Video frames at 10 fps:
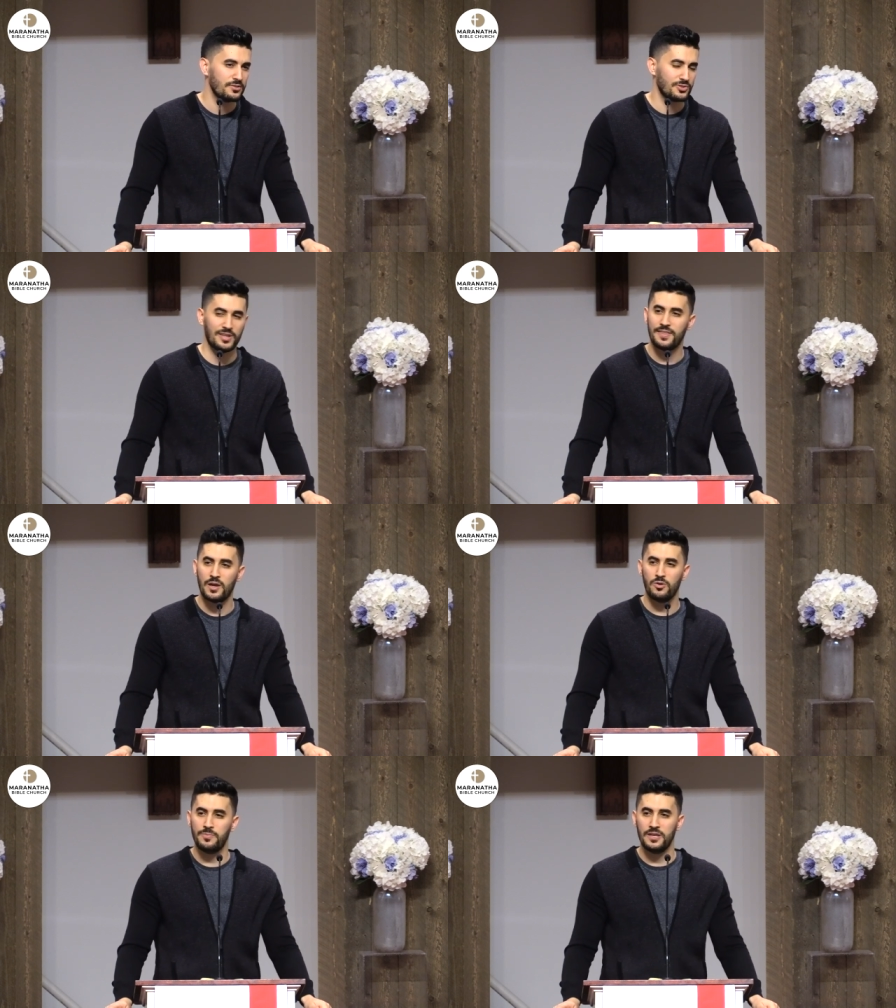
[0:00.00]
so that
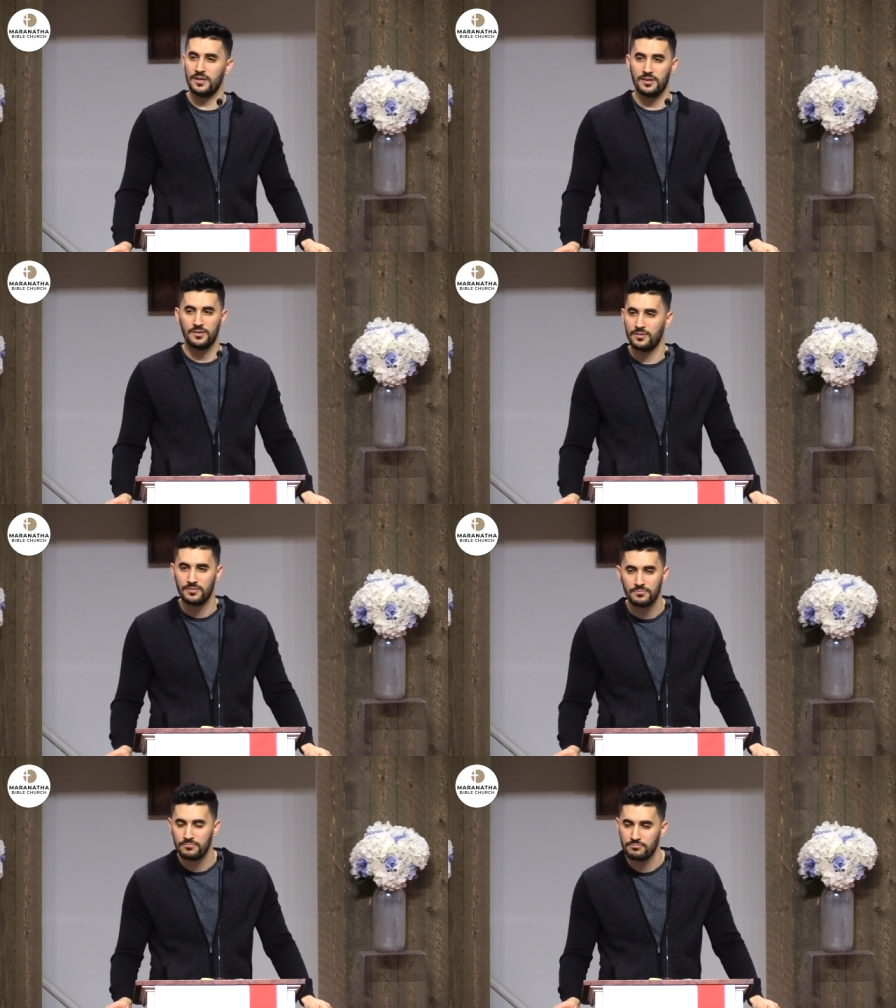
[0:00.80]
they would be
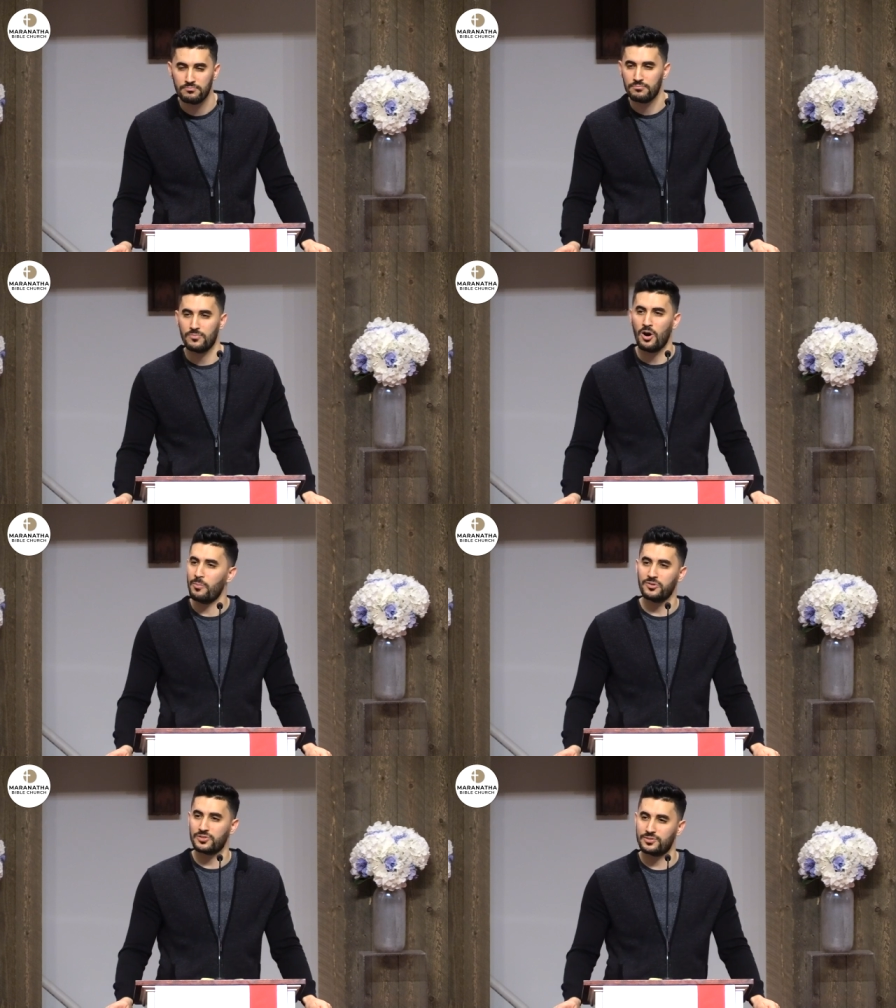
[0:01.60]

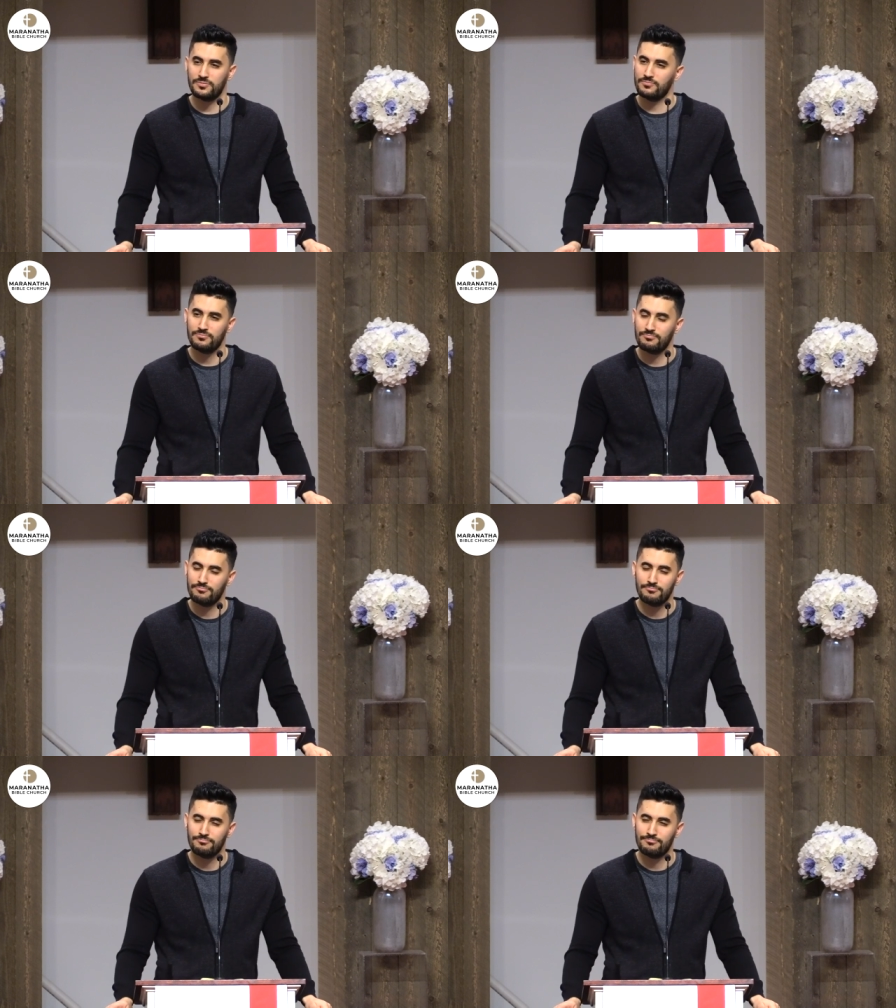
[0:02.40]
almost
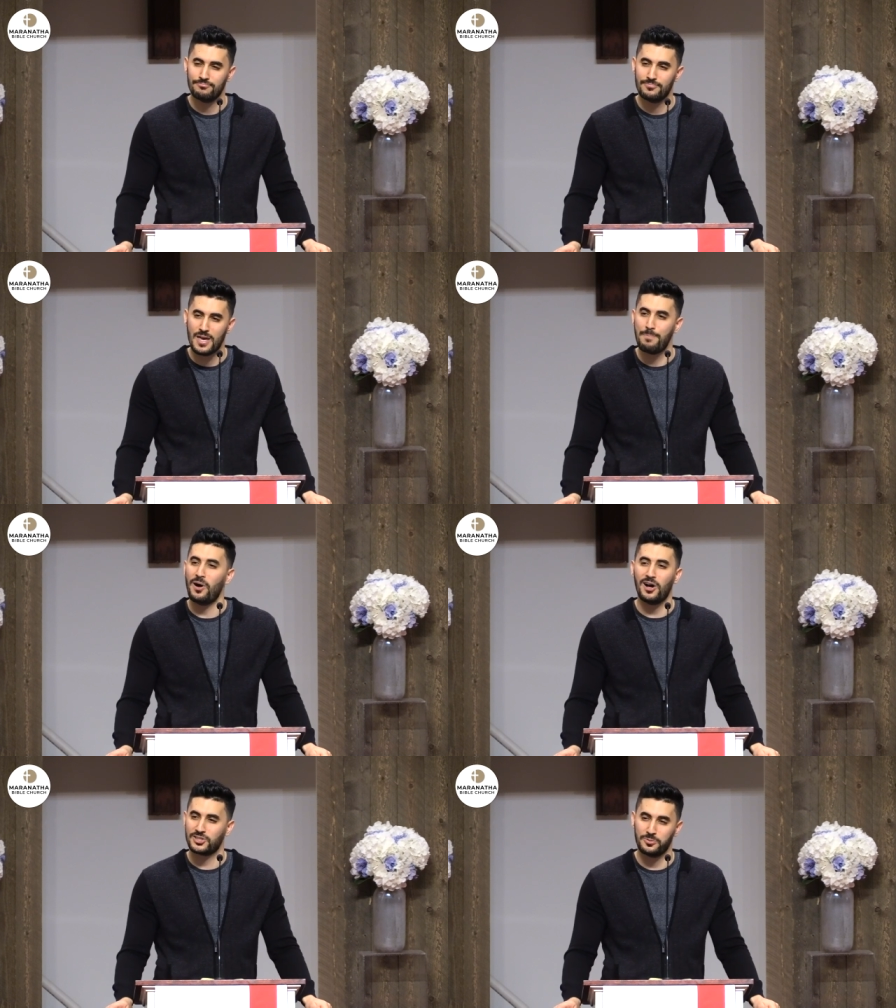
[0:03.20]

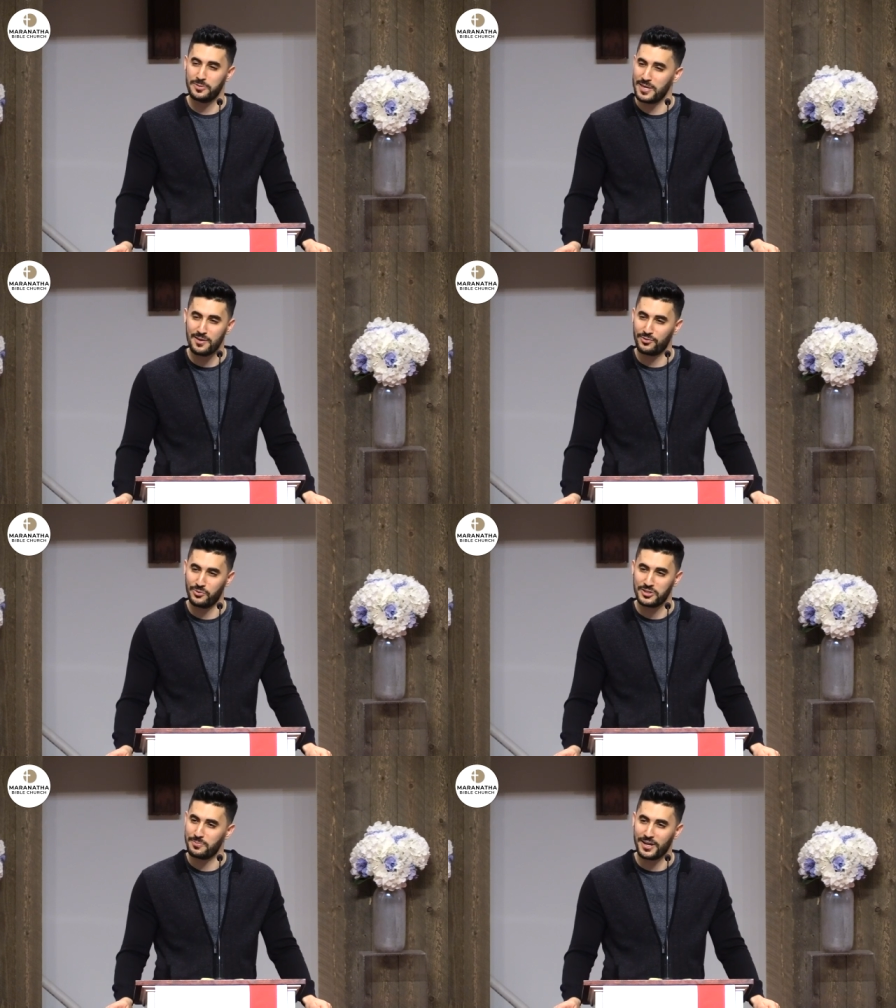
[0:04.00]
impossible to be
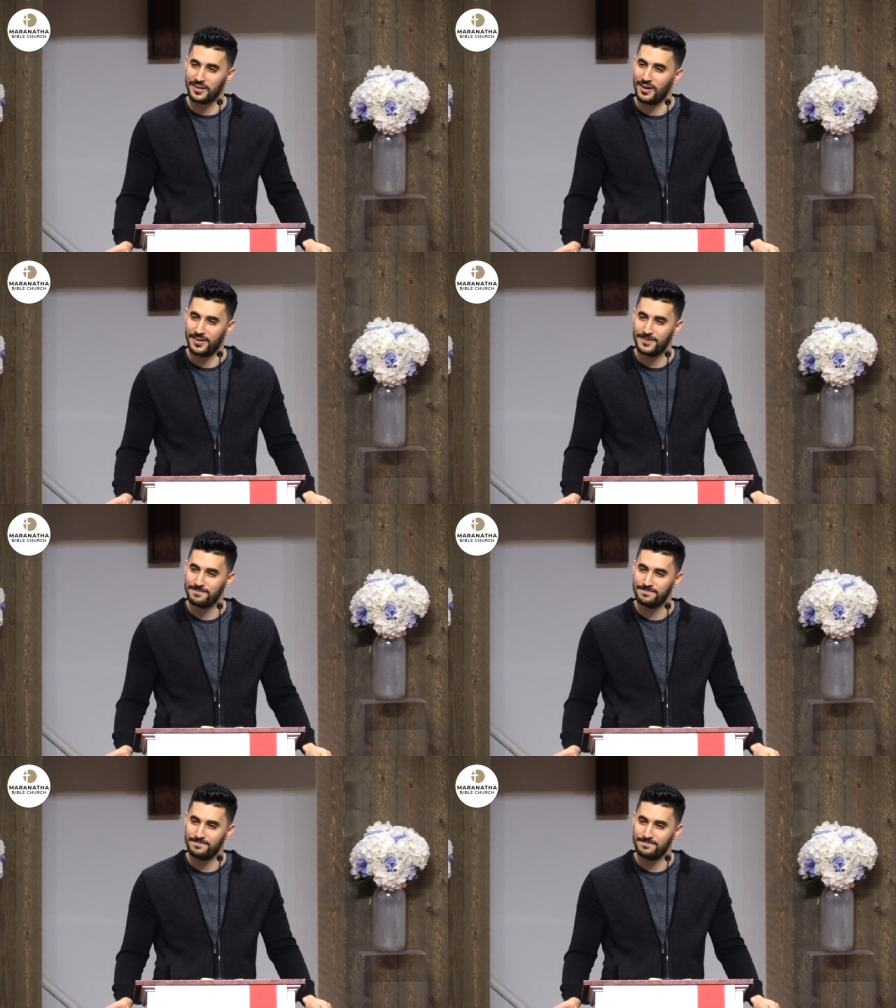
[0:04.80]
influenced by God.